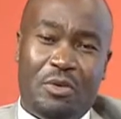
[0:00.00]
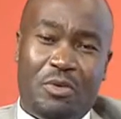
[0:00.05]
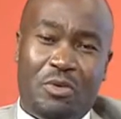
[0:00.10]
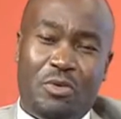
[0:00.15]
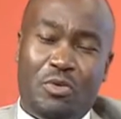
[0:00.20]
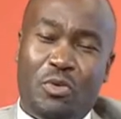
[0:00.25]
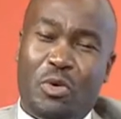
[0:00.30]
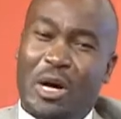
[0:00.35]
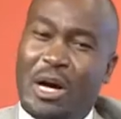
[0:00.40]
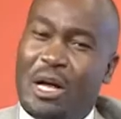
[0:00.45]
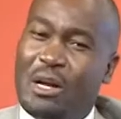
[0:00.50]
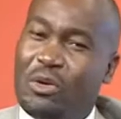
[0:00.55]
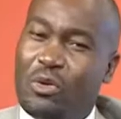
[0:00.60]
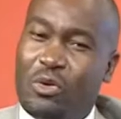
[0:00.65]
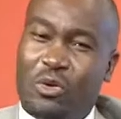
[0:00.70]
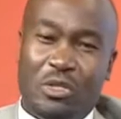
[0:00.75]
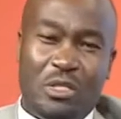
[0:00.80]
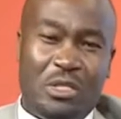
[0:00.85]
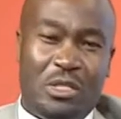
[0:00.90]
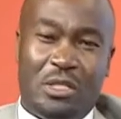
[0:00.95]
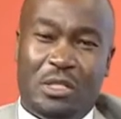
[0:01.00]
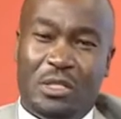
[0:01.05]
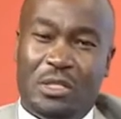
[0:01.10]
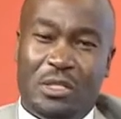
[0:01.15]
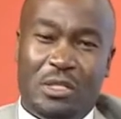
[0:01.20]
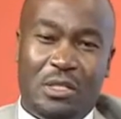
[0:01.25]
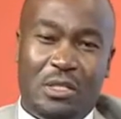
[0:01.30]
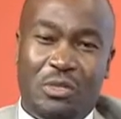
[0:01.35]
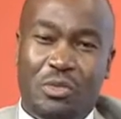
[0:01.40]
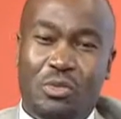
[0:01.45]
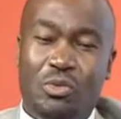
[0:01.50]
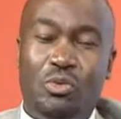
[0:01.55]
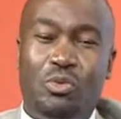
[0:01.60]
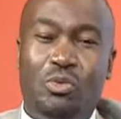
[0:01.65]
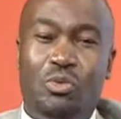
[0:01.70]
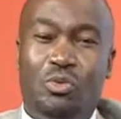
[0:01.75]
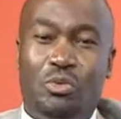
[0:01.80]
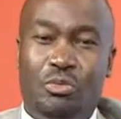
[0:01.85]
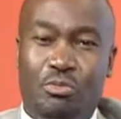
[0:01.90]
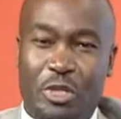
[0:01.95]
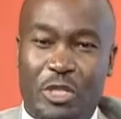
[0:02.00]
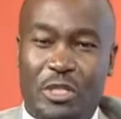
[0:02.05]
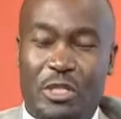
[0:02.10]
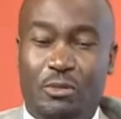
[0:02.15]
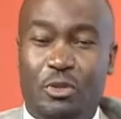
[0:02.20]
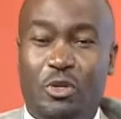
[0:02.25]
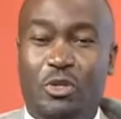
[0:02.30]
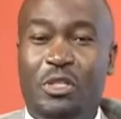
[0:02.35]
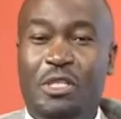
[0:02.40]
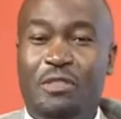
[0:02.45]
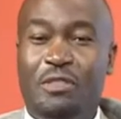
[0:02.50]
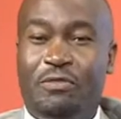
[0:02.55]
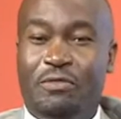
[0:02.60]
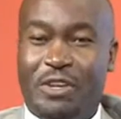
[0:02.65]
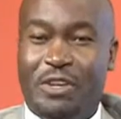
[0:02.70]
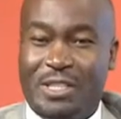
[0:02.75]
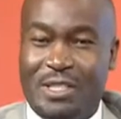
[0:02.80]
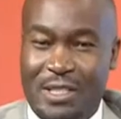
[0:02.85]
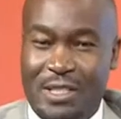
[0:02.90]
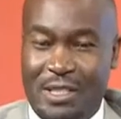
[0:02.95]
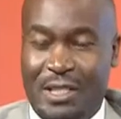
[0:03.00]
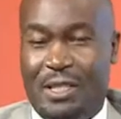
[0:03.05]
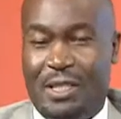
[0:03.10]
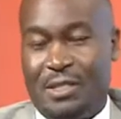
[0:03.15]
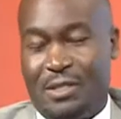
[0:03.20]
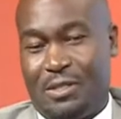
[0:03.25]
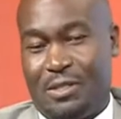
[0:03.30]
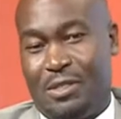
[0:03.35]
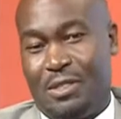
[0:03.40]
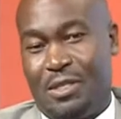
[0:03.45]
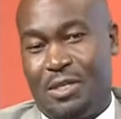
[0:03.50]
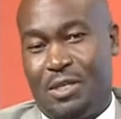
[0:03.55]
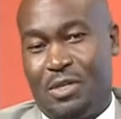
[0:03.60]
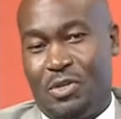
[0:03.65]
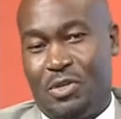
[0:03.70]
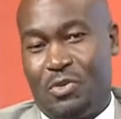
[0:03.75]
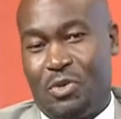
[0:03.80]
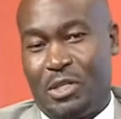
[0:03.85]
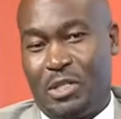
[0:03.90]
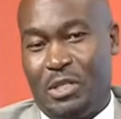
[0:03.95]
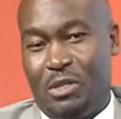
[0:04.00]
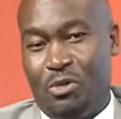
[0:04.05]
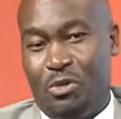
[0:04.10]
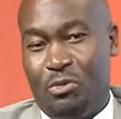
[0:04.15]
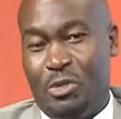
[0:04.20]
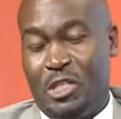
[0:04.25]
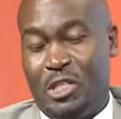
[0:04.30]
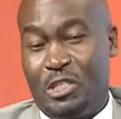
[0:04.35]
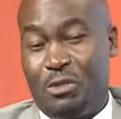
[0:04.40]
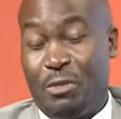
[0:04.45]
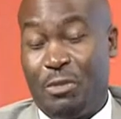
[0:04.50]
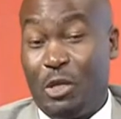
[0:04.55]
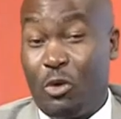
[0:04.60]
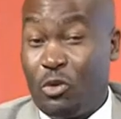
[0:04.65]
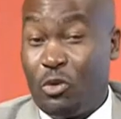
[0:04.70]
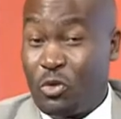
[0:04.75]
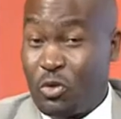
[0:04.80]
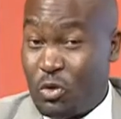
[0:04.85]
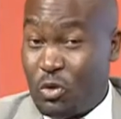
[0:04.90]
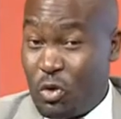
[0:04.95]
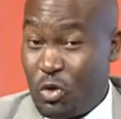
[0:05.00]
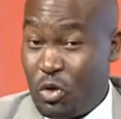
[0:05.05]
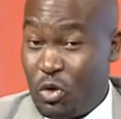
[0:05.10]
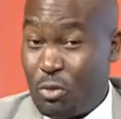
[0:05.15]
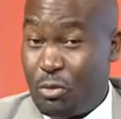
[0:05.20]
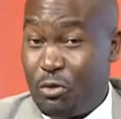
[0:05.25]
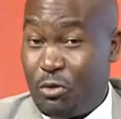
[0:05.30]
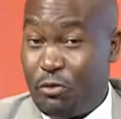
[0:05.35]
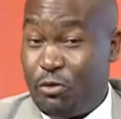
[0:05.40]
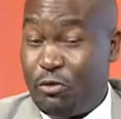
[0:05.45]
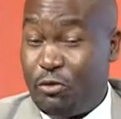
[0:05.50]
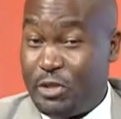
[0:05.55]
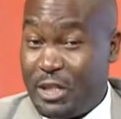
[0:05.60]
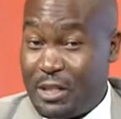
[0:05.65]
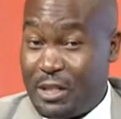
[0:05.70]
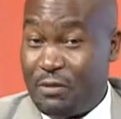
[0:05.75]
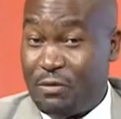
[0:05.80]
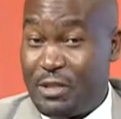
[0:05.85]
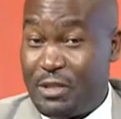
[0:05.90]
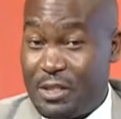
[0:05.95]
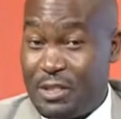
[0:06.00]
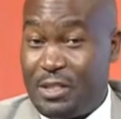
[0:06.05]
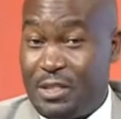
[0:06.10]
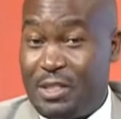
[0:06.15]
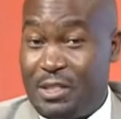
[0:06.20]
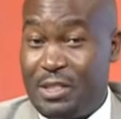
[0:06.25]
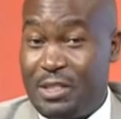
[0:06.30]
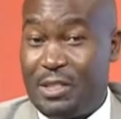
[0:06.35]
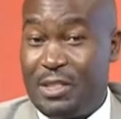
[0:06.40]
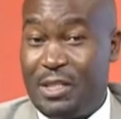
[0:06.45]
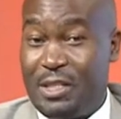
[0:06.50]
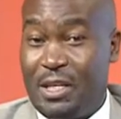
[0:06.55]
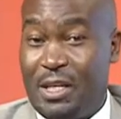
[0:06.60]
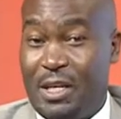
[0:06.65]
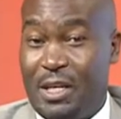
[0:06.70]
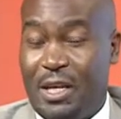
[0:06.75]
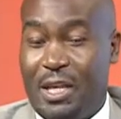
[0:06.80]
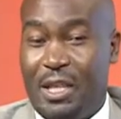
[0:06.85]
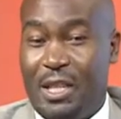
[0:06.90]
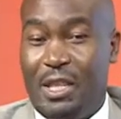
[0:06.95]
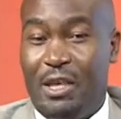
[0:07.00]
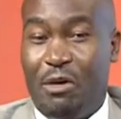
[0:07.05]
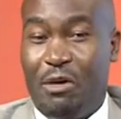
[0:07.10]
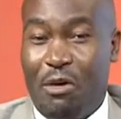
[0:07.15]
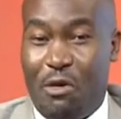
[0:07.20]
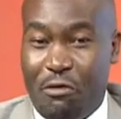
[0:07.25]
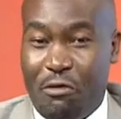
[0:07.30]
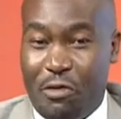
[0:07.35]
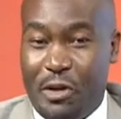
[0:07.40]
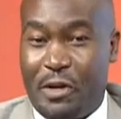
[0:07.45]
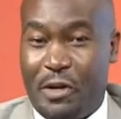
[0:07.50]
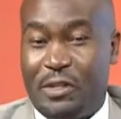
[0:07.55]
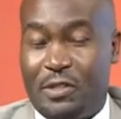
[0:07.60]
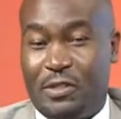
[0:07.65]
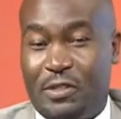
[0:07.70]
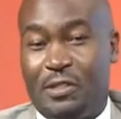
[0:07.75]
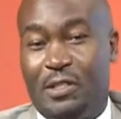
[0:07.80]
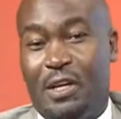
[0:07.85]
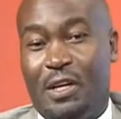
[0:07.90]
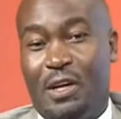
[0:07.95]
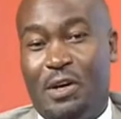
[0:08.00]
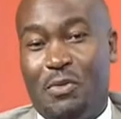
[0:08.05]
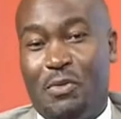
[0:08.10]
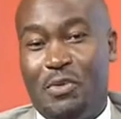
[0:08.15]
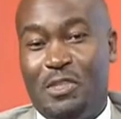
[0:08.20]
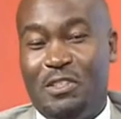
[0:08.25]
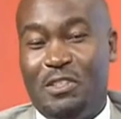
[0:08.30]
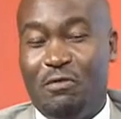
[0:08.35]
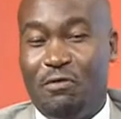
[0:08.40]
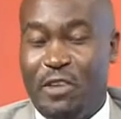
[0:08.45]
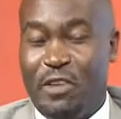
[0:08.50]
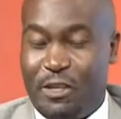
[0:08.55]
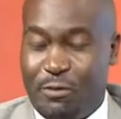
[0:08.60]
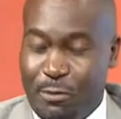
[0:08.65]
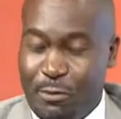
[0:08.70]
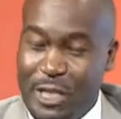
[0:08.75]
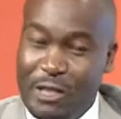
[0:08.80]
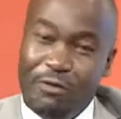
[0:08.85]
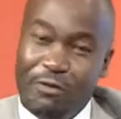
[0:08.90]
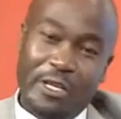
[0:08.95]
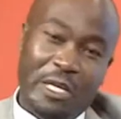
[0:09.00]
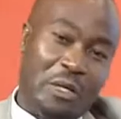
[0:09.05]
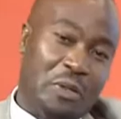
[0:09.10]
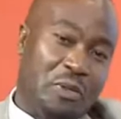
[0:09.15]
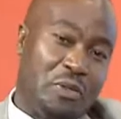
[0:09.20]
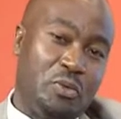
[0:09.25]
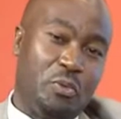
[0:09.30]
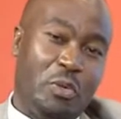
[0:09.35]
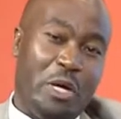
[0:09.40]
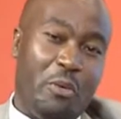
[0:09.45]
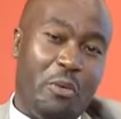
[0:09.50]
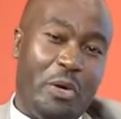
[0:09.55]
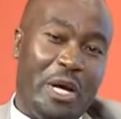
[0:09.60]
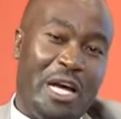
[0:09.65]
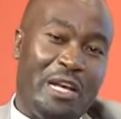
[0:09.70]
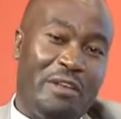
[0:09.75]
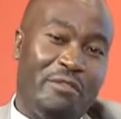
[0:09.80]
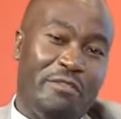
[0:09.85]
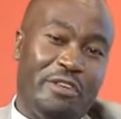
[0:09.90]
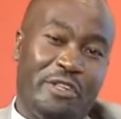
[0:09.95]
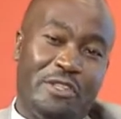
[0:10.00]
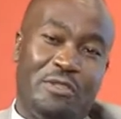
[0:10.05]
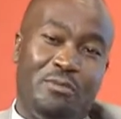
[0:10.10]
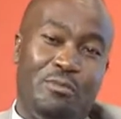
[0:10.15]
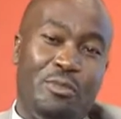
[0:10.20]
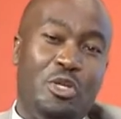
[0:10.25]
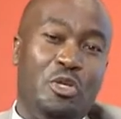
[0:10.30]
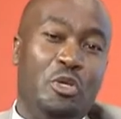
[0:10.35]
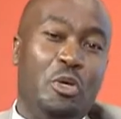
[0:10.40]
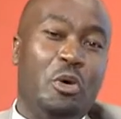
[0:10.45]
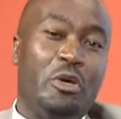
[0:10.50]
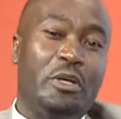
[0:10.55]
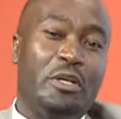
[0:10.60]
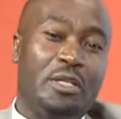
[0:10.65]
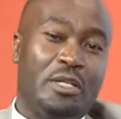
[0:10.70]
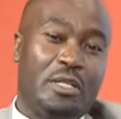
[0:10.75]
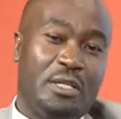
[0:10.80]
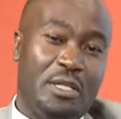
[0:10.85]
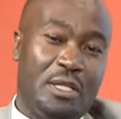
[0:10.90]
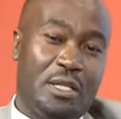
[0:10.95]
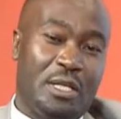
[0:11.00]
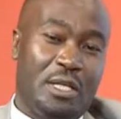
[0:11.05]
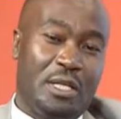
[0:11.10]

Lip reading: you cannot do business, because these facilitators to actually do business. But also on top of just facilitating, they offer us with investment vehicles where we can invest beyond